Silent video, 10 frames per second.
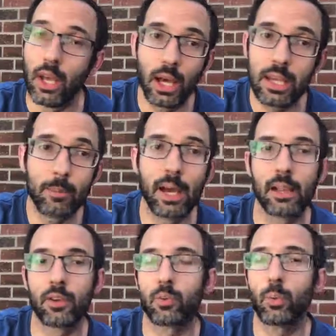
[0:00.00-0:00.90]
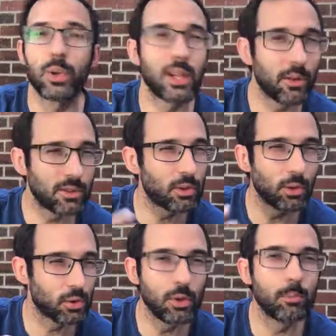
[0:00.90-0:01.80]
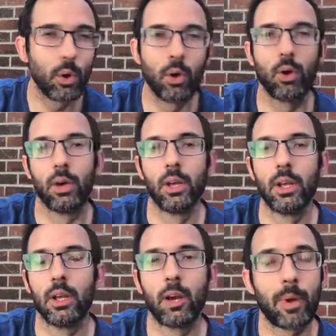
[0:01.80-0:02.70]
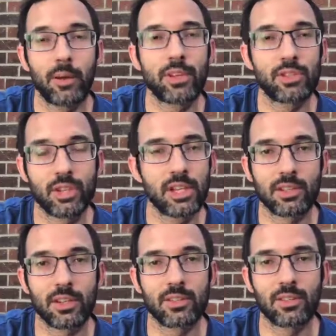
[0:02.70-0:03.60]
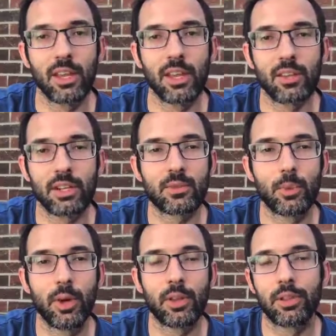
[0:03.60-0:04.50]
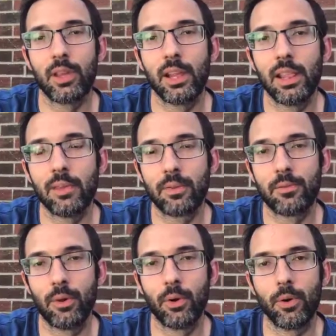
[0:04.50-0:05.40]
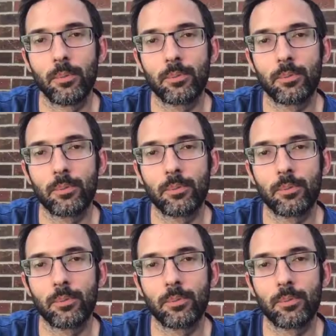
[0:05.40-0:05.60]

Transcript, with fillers: Uh, email us. We'd love to talk to you more about this Jesus that is worth living for.